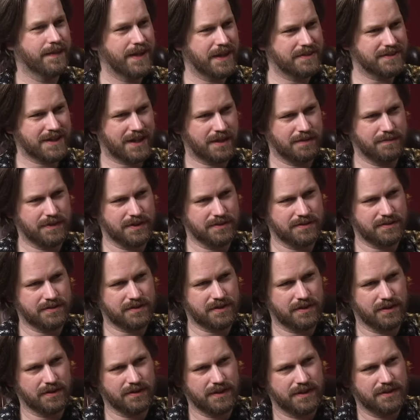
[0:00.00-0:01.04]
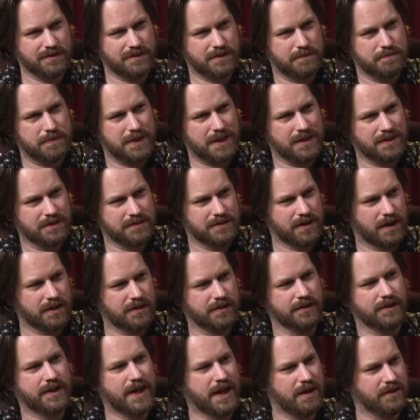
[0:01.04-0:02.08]
that's kind of his turn into being a
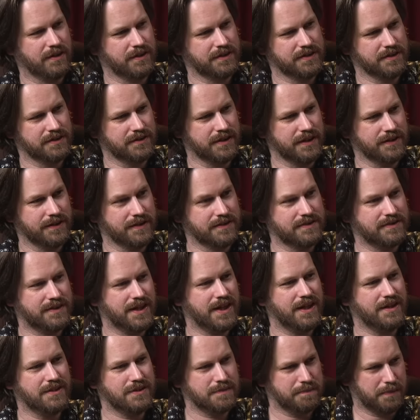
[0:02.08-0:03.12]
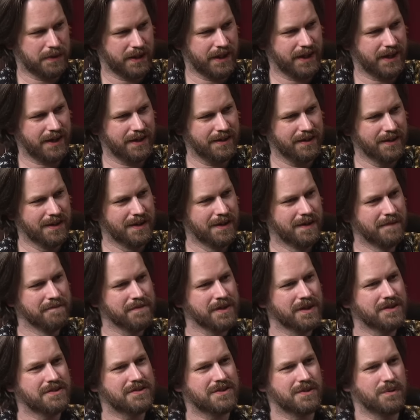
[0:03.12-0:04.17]
darker character in the stage play. Got it.
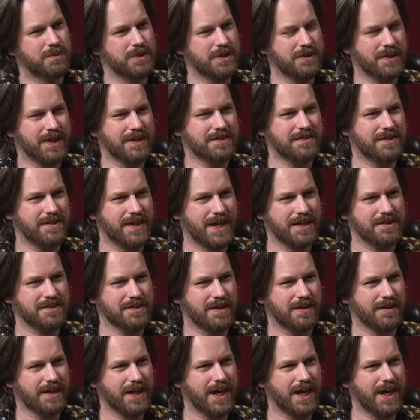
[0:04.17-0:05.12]
So when you get to that dark